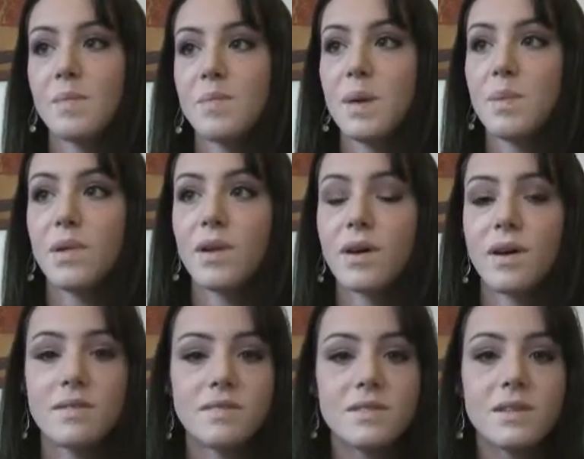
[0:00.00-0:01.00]
people
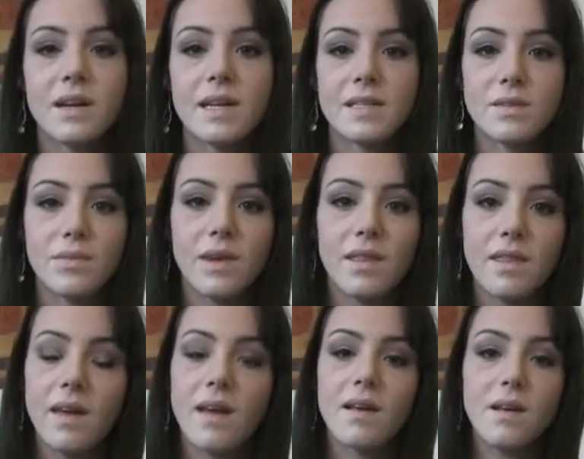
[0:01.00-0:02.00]
are starting to
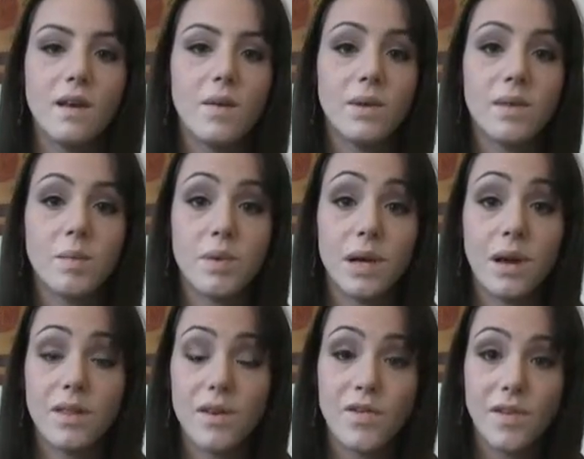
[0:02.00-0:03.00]
rethink, you know, what they're putting
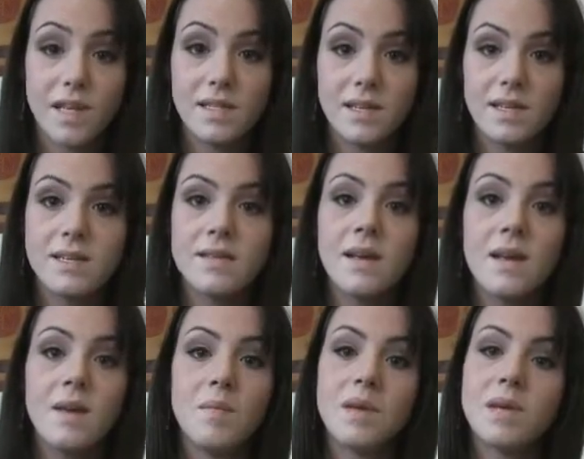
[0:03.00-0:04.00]
on their faces,
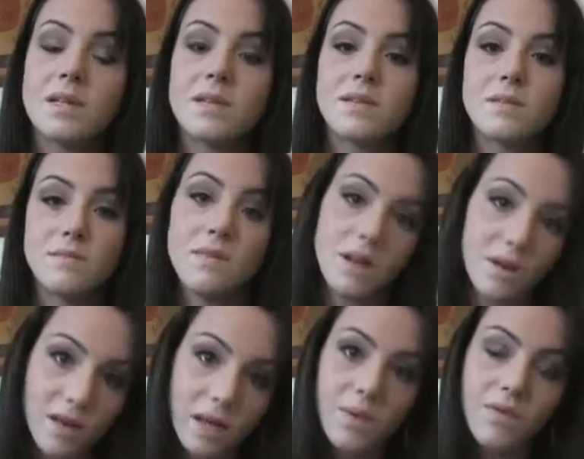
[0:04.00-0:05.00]
because, you know,
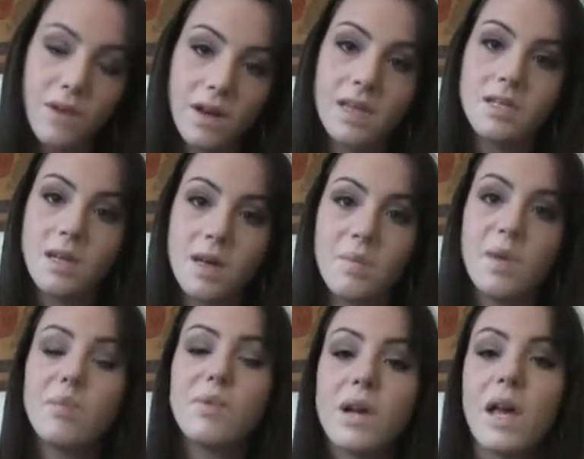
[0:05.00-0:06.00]
liquid foundation can
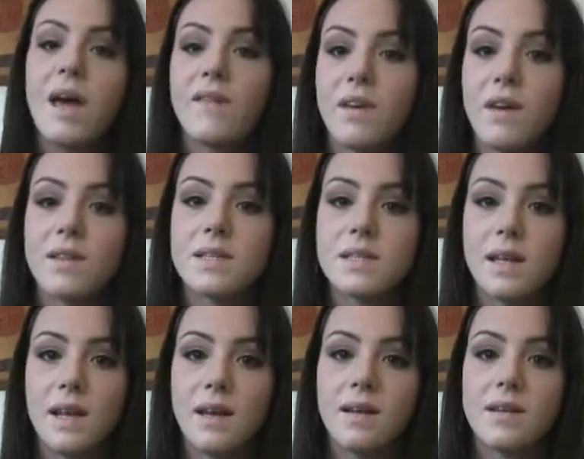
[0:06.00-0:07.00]
be pretty heavy on the
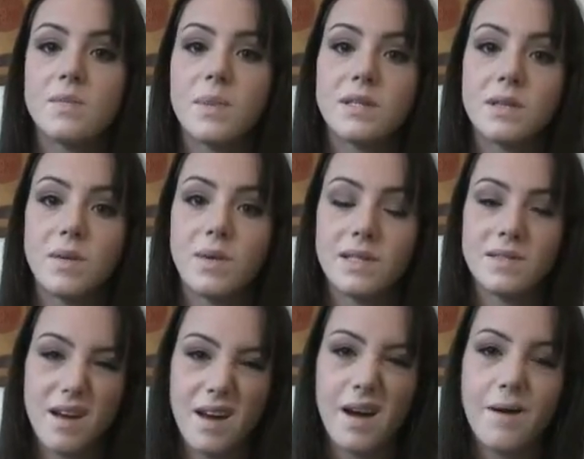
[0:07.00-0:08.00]
skin, especially when it's
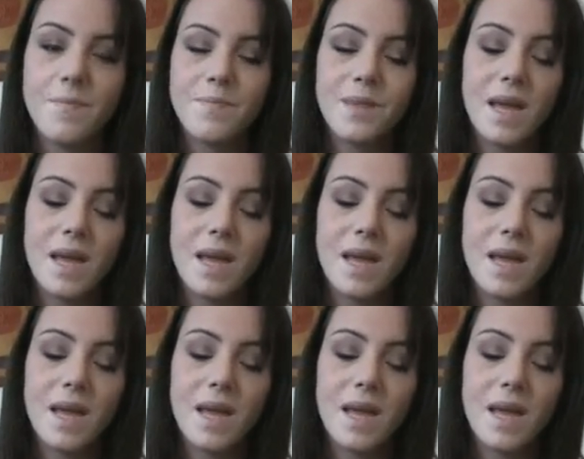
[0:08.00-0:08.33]
hot out.